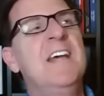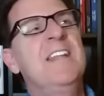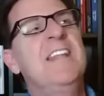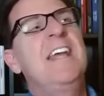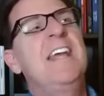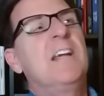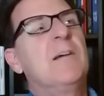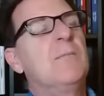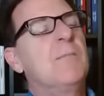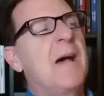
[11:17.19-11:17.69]

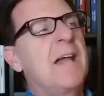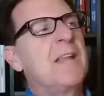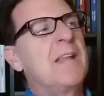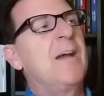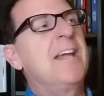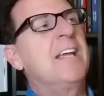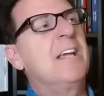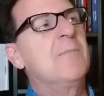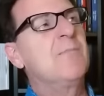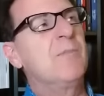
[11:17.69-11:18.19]
They, by the
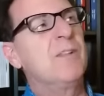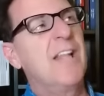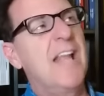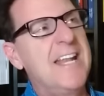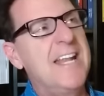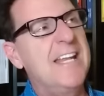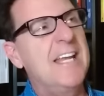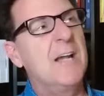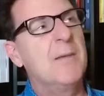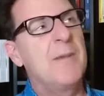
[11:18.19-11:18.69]
way,
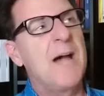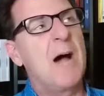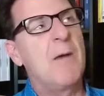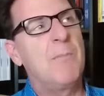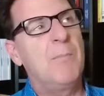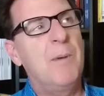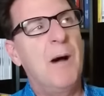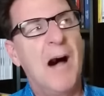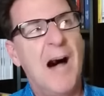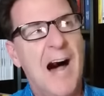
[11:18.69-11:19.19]
complaining
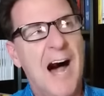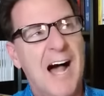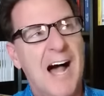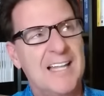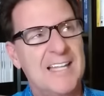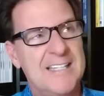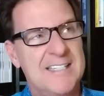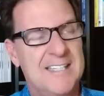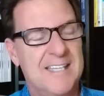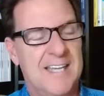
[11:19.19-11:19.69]
about
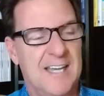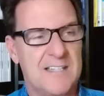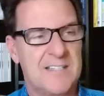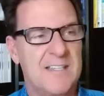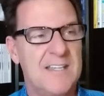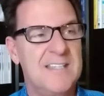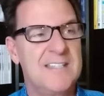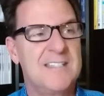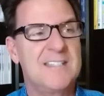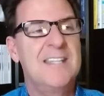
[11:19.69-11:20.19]

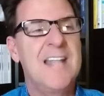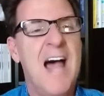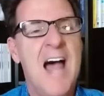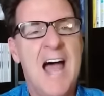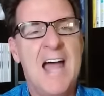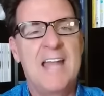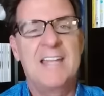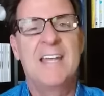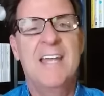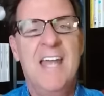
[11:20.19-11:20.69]
politics is
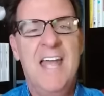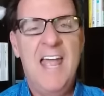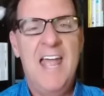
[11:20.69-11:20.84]
not